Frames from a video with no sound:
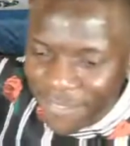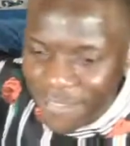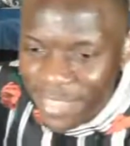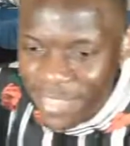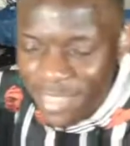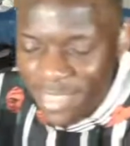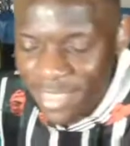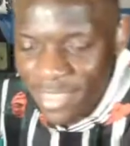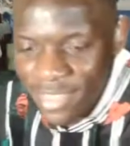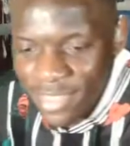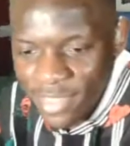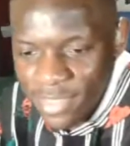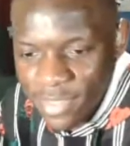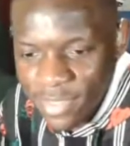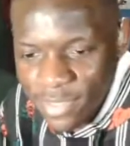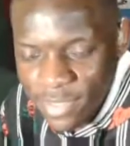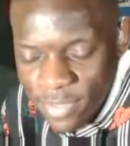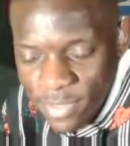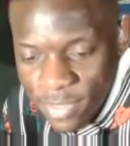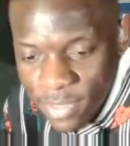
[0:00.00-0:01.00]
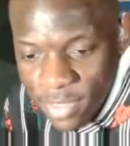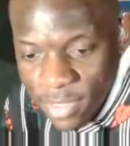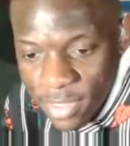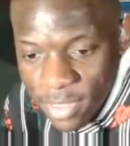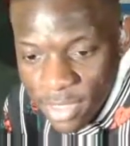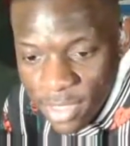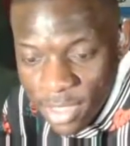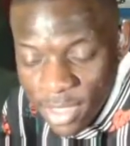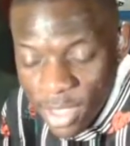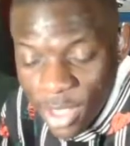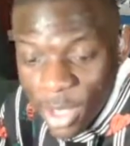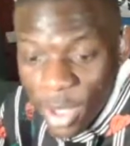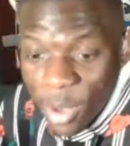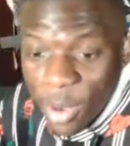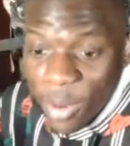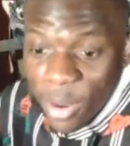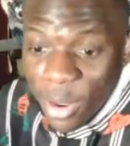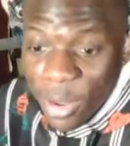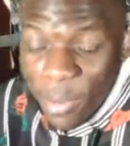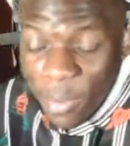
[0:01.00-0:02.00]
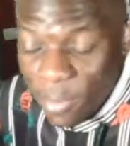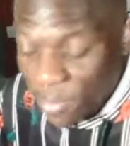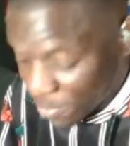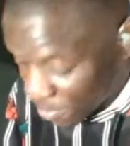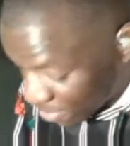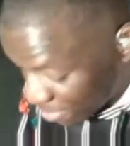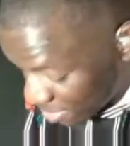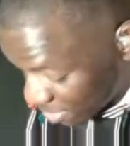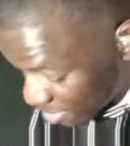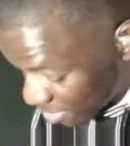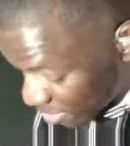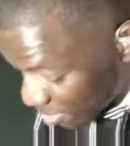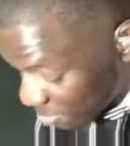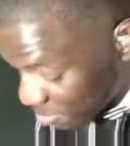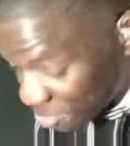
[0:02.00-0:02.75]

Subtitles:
Japan, like Japanese people have like beef or something,